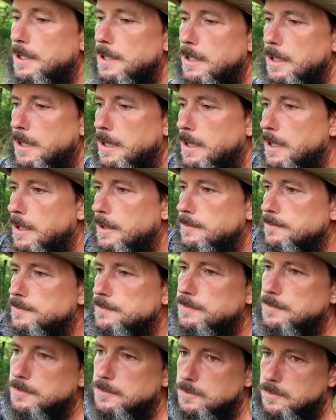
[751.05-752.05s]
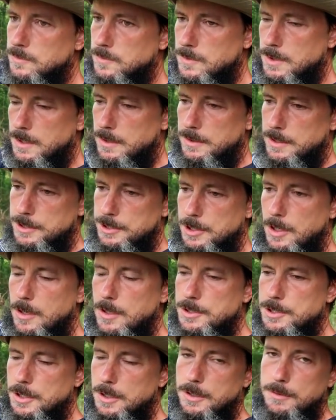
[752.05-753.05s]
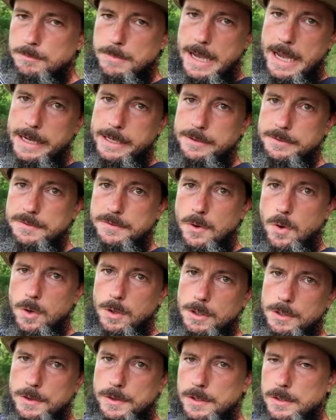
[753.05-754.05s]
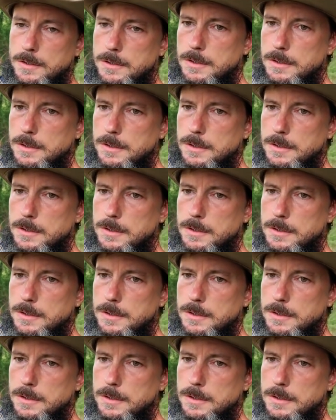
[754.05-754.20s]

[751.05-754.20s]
the, um, the charger back and forth.